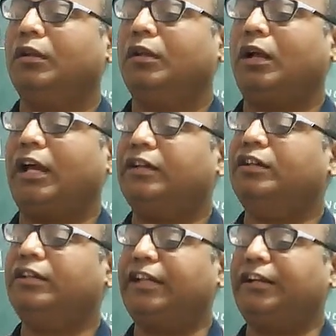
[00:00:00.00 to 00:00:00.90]
I
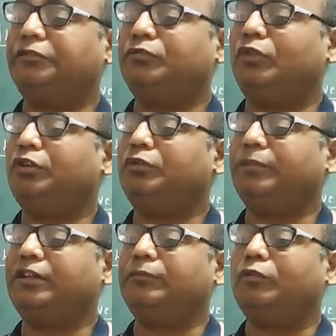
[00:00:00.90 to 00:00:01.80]
heard that you want to
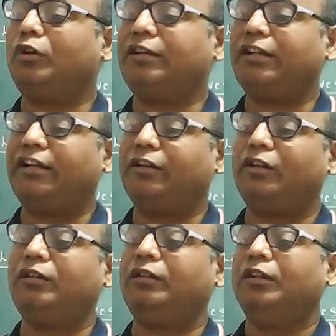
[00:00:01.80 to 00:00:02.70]
become doctor and
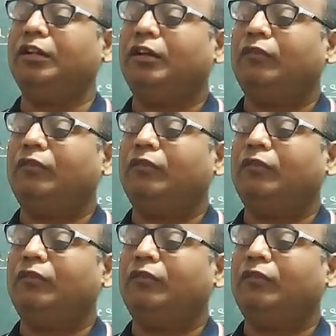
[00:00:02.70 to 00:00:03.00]
all.